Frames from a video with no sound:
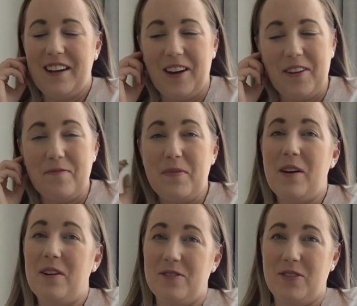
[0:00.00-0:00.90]
But
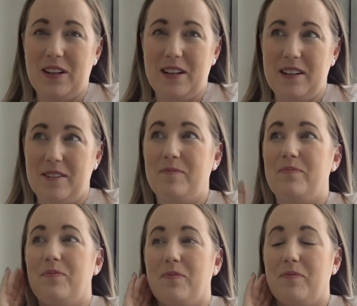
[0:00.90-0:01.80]
hopefully,
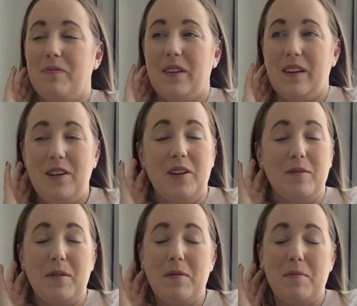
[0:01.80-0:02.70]
you know,
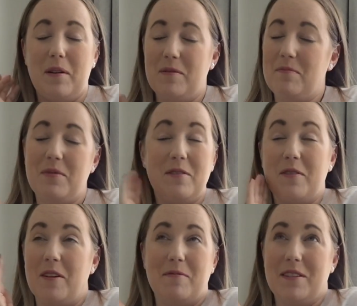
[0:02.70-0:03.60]
maybe by the
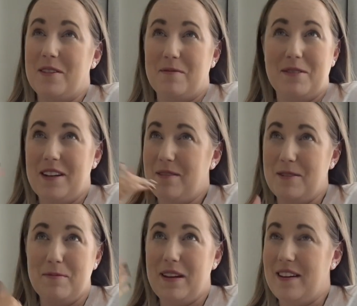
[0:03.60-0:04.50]
5-month update
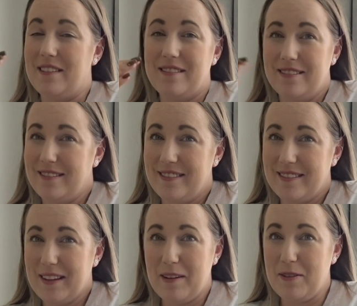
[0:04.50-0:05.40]
we'll be
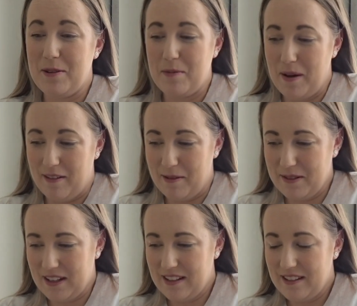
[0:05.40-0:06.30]
giving you a better
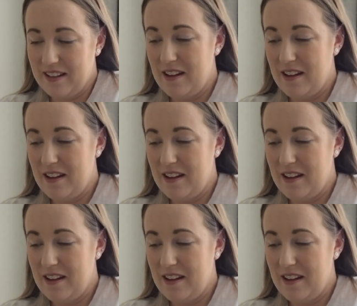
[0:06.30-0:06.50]
update.